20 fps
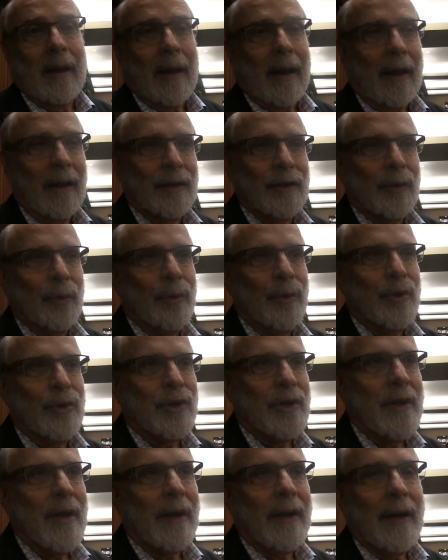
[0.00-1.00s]
And so when you
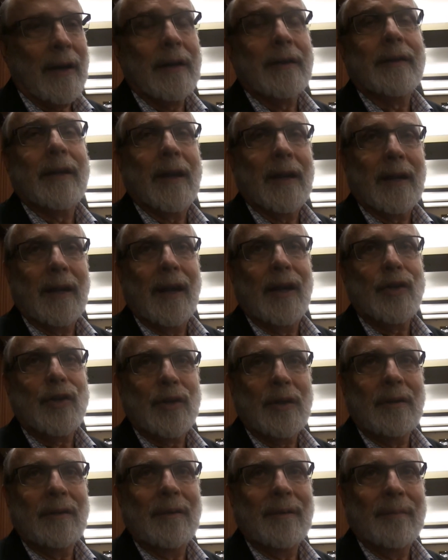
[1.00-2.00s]
see that kind of
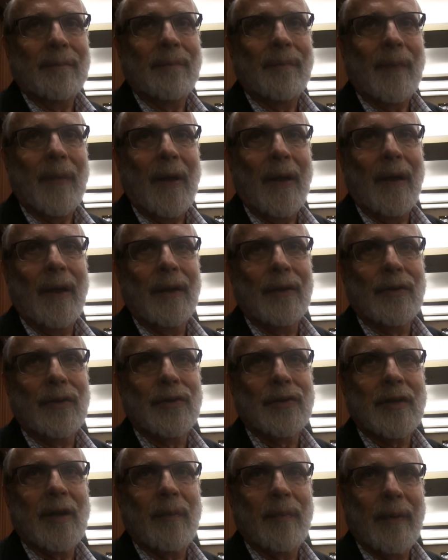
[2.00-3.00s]
dedication
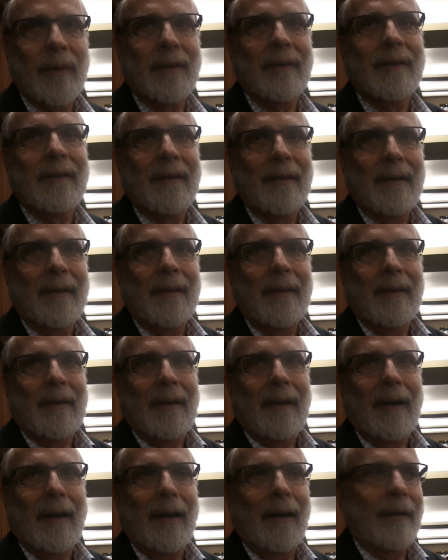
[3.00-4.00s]
to something,
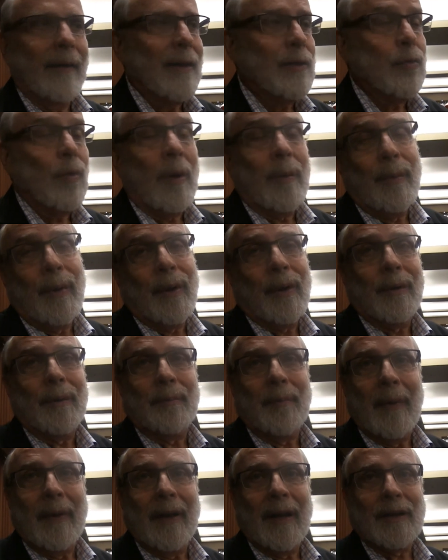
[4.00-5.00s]
that's why I'm here,
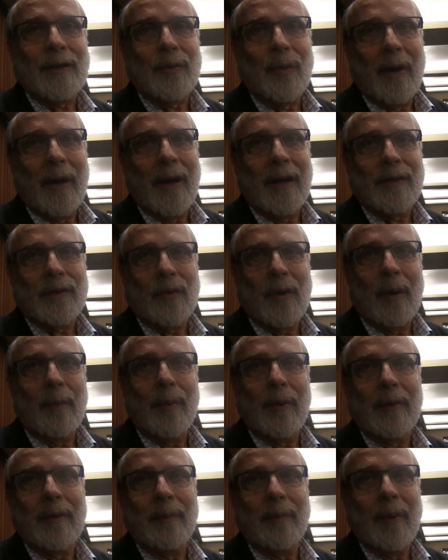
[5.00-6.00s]
and that's why I asked
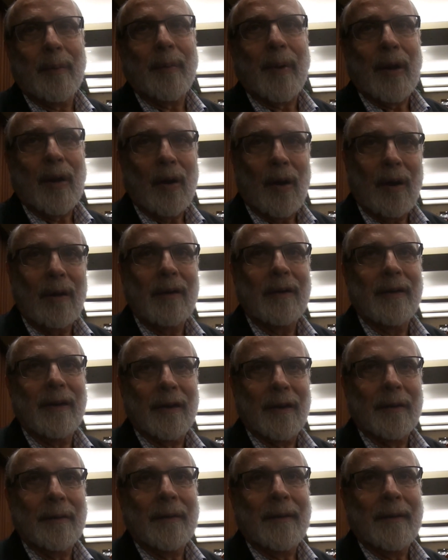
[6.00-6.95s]
Robert to put my car in here.